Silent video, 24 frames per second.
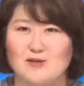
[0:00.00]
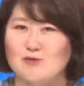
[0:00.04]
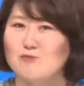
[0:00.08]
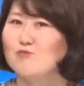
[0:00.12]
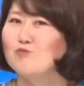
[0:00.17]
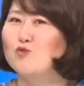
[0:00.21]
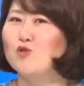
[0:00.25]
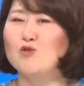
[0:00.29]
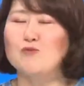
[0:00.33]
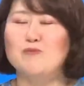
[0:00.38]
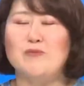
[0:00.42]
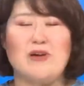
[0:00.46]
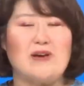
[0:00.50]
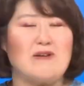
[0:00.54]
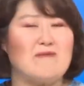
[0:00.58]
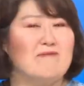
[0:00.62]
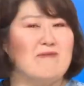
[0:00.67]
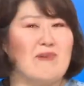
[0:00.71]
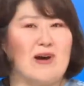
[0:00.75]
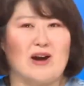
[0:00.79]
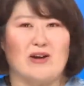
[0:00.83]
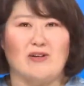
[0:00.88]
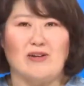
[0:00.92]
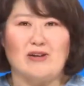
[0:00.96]
moving
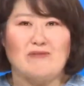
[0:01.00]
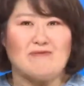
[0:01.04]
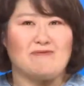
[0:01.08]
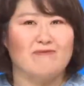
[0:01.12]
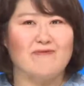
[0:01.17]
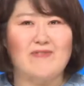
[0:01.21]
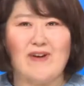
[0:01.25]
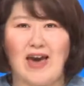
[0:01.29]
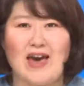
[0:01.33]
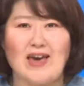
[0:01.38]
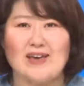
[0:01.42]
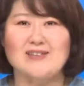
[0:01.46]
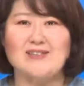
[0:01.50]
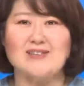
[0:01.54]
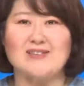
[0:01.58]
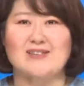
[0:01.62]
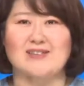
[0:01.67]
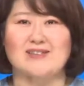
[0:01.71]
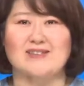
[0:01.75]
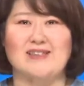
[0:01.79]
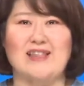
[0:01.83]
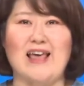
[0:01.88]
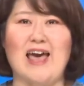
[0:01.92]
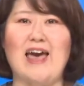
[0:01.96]
very fast,
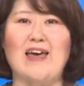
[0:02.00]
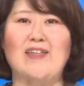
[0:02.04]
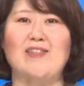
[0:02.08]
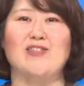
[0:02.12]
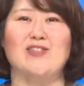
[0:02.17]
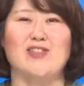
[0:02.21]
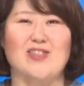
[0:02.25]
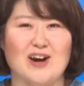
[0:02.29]
then